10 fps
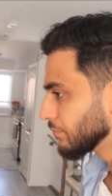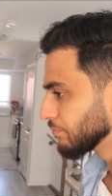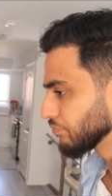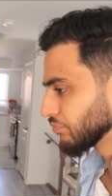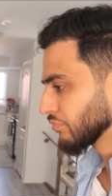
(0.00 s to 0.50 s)

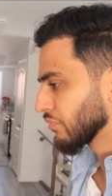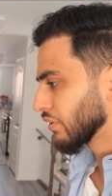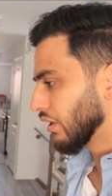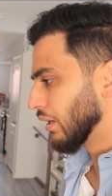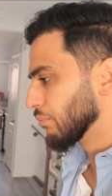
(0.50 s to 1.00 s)

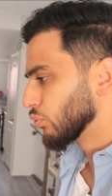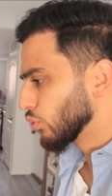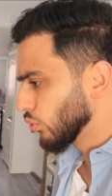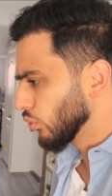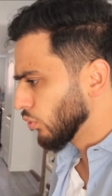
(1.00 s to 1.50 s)
Jam.
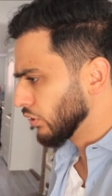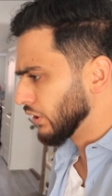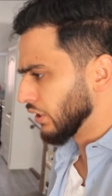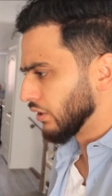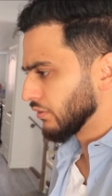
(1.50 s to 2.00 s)

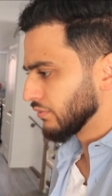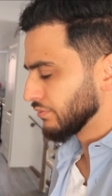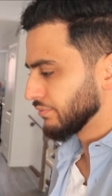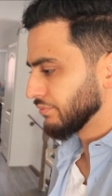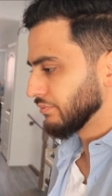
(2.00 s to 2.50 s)
Amrud.
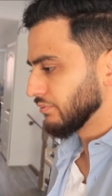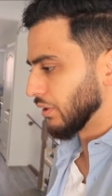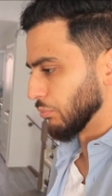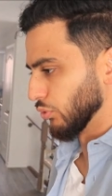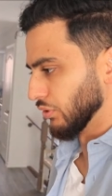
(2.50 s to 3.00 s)
Jam.
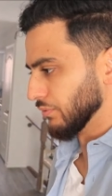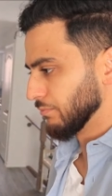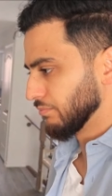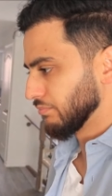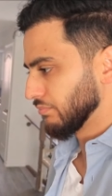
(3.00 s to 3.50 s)
Amrud.
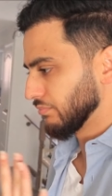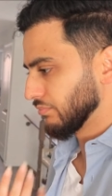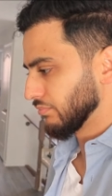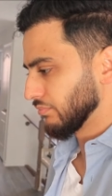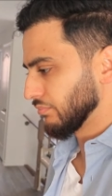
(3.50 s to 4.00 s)

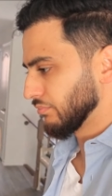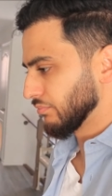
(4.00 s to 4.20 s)
Whatever.